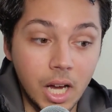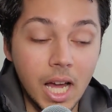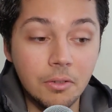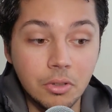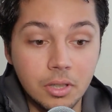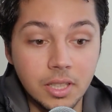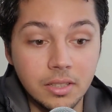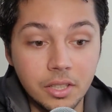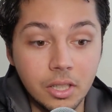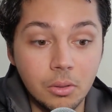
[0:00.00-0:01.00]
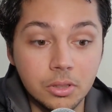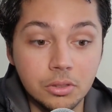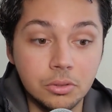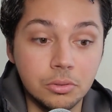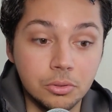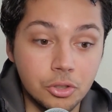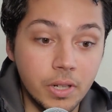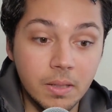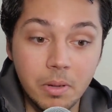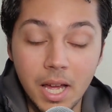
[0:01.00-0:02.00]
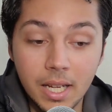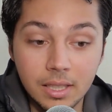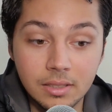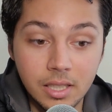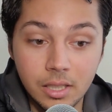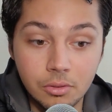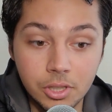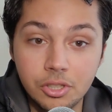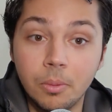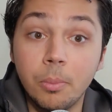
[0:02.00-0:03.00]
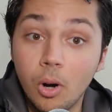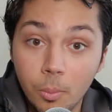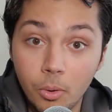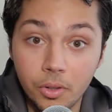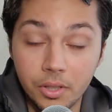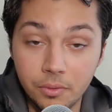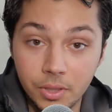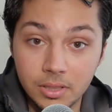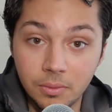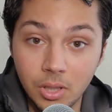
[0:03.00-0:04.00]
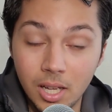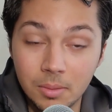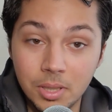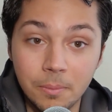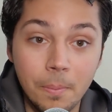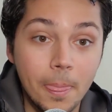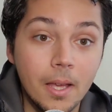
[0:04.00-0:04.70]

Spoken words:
I've heard that they're going to trade back and take Christian Barmore, the defensive lineman